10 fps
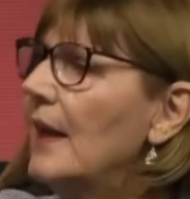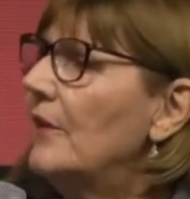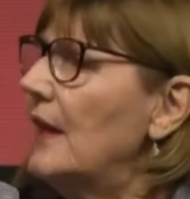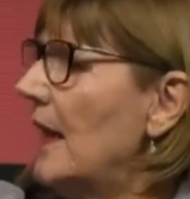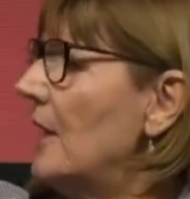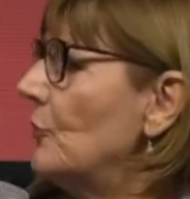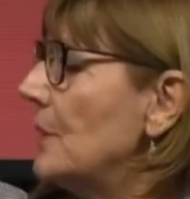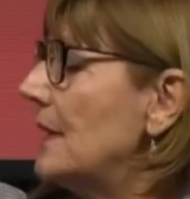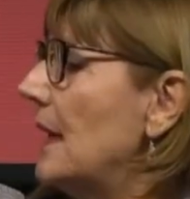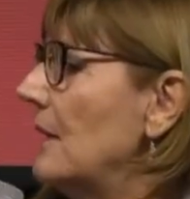The
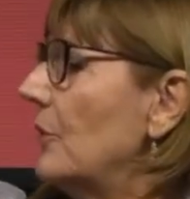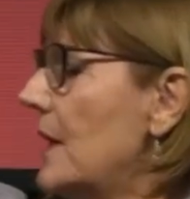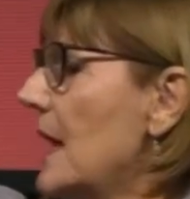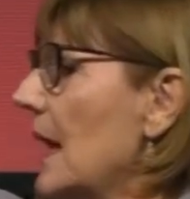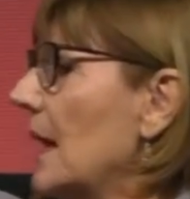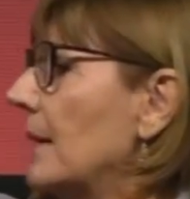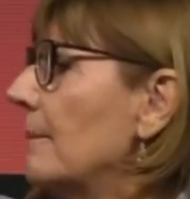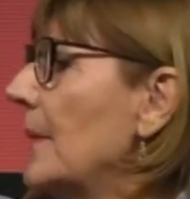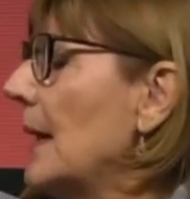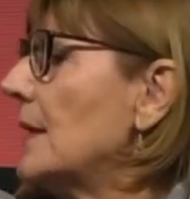interesting thing
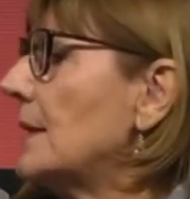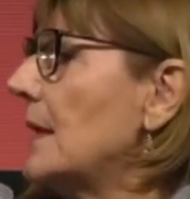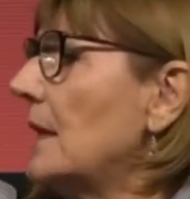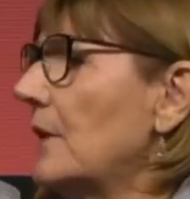is that